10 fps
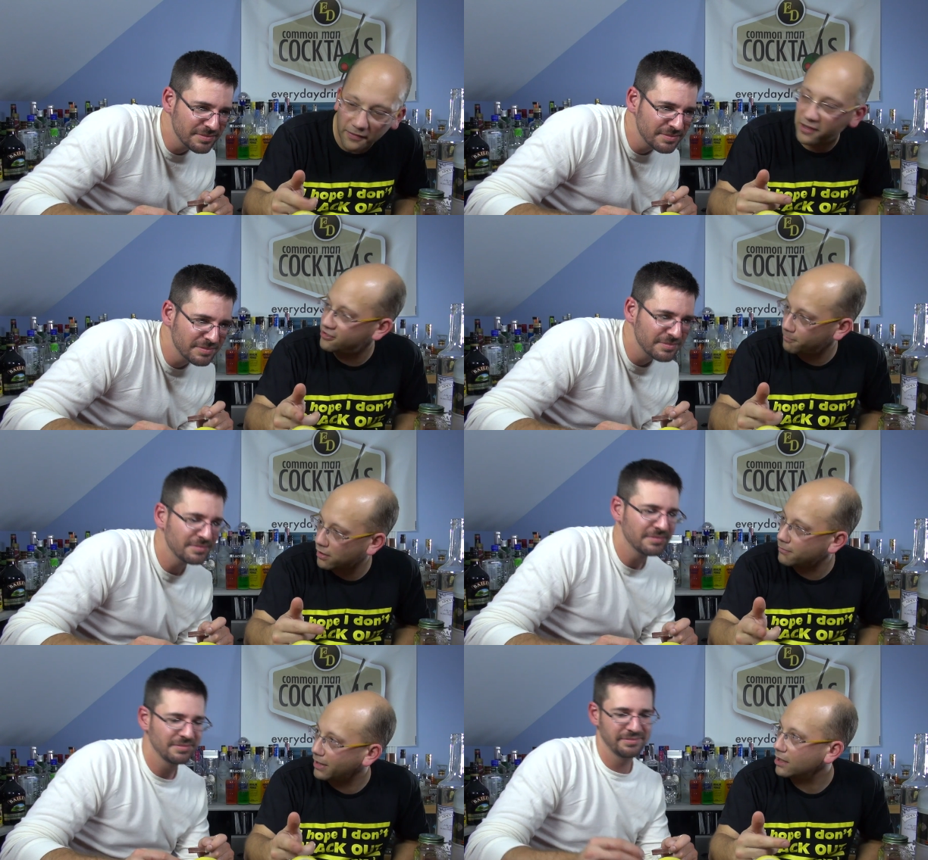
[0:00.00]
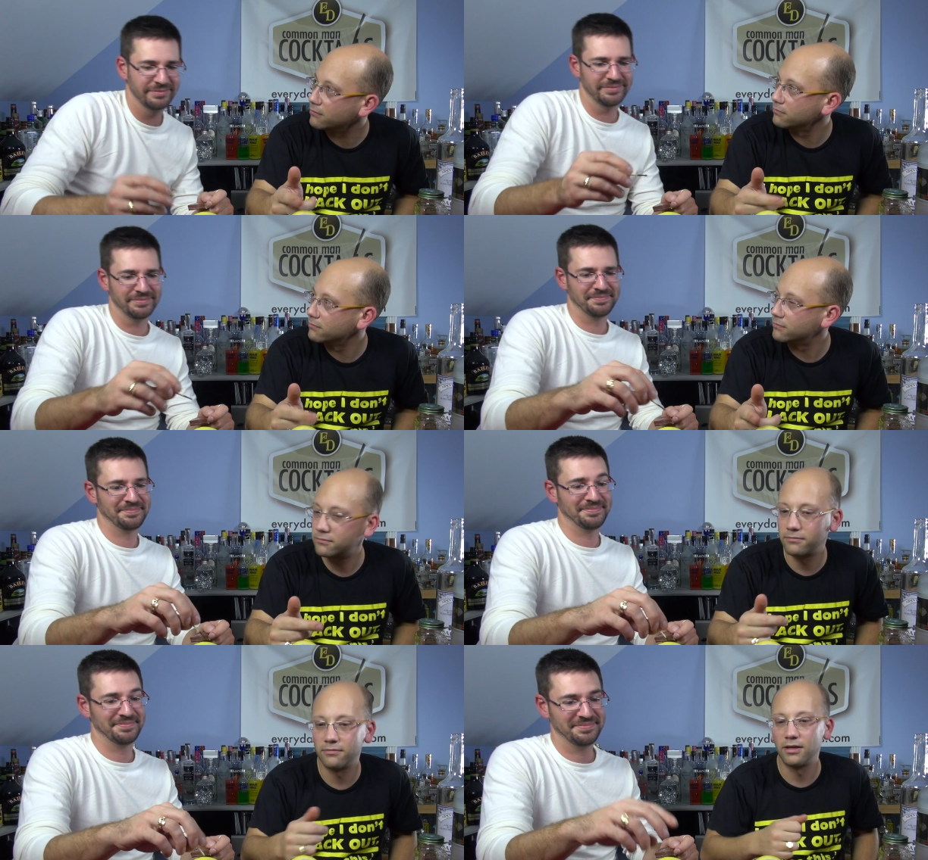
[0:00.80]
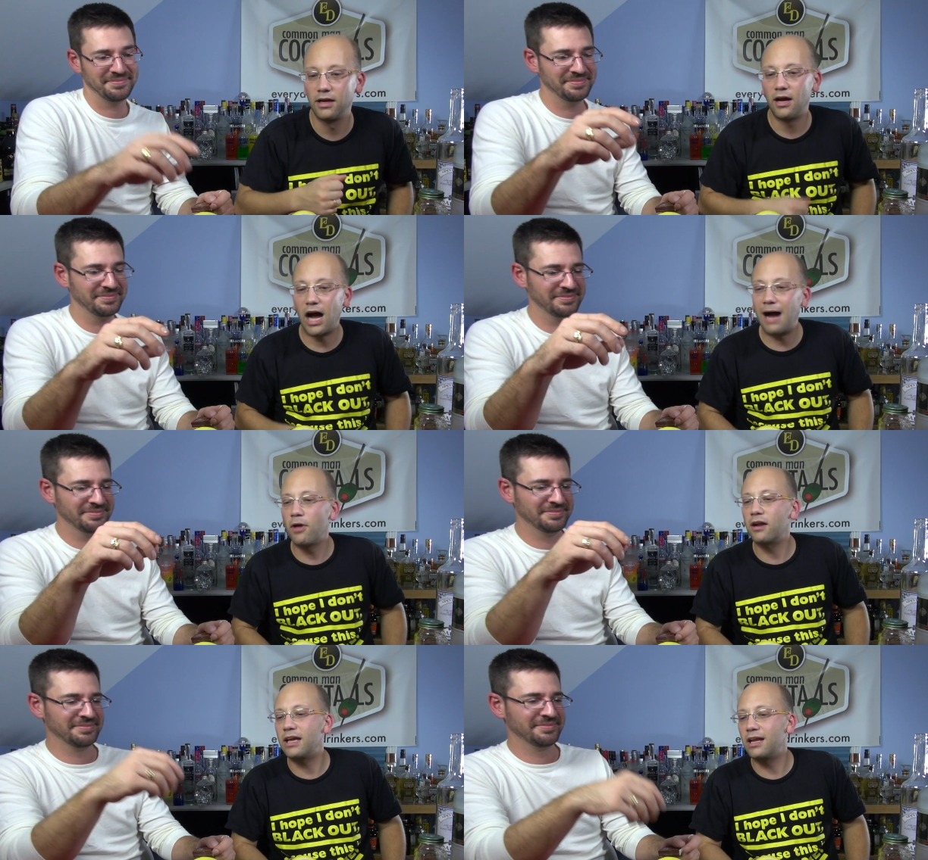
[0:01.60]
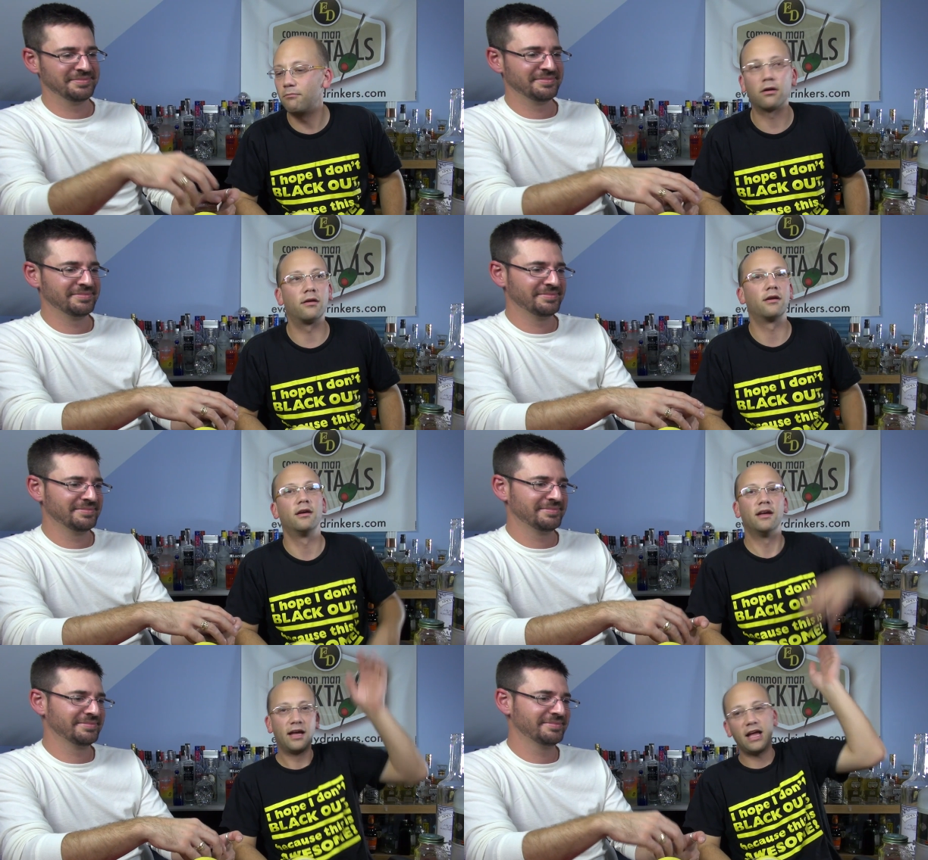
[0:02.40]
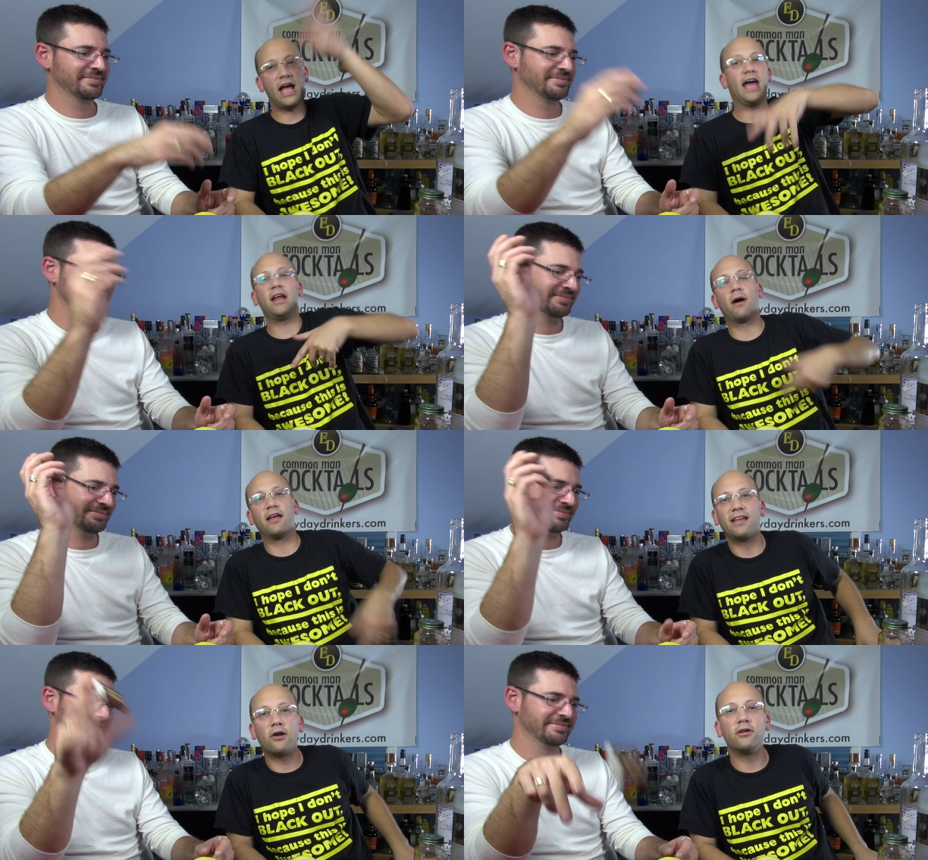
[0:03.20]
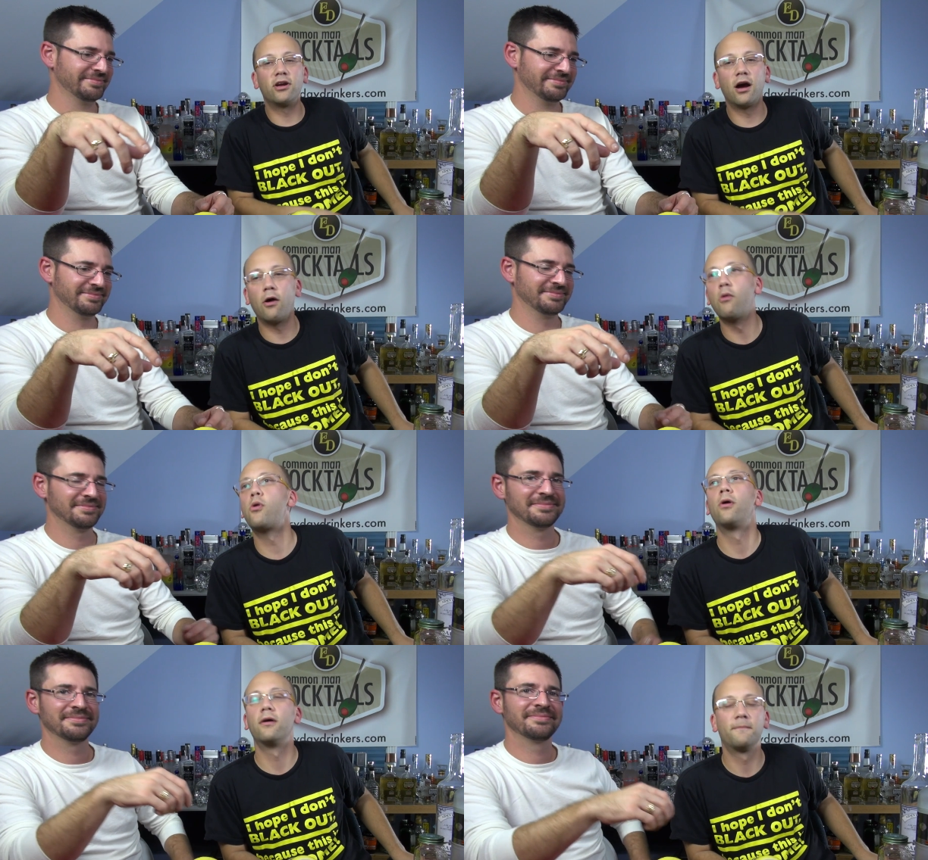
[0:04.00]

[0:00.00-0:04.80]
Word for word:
Speaker 1: This should burn me. I'm not anyway. getting burned. Anyway, there you go.